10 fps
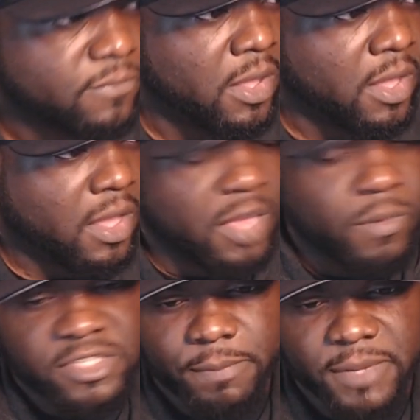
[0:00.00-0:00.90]
He
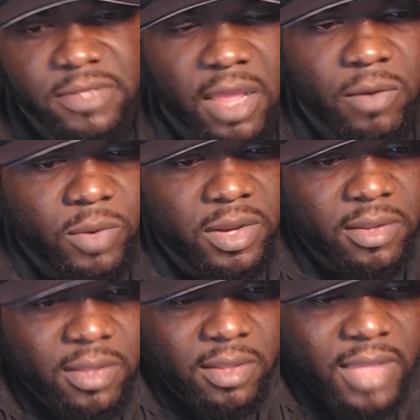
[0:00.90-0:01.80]
wants to be done with it.
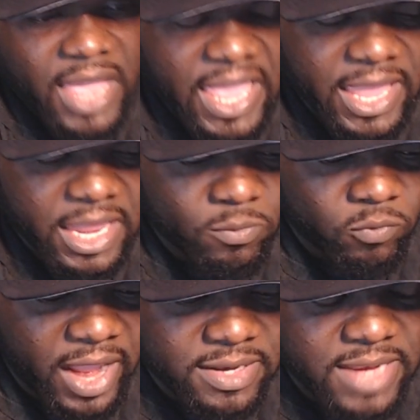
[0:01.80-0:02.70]
And
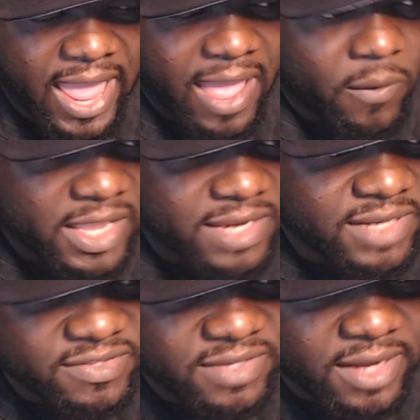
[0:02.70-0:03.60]
right now, he
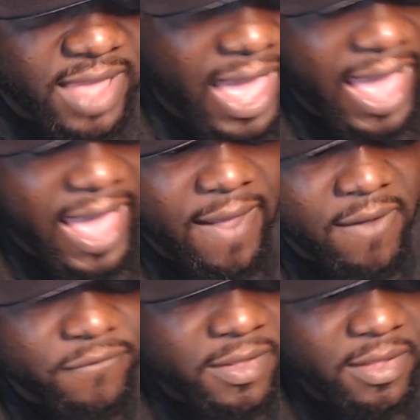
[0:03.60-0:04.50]
doesn't
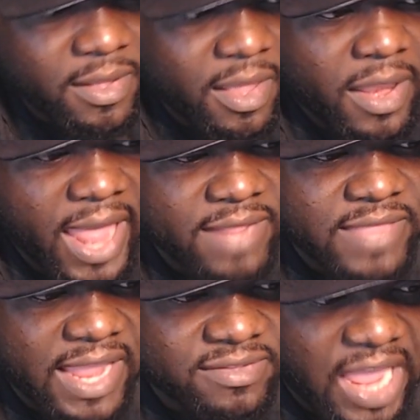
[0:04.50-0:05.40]
have like
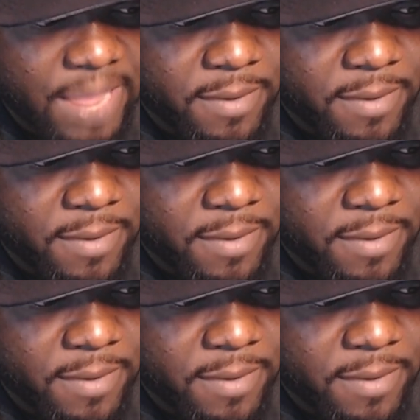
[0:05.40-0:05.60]
that type of